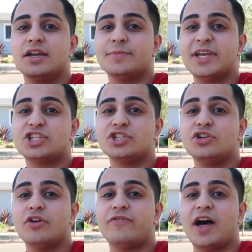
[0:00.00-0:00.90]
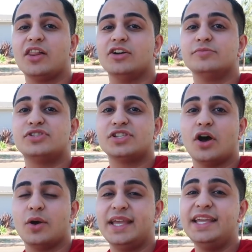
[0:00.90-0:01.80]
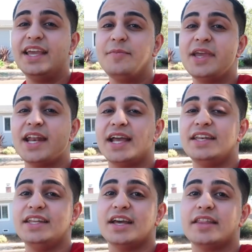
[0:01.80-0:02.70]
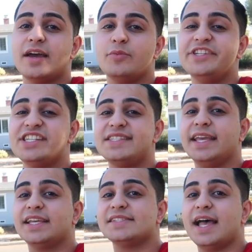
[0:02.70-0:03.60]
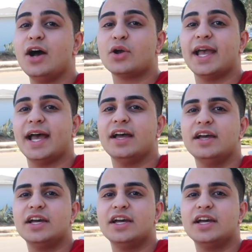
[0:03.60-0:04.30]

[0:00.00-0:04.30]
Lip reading: Make sure you go follow him. So he gave me an idea that we should take his Hellcat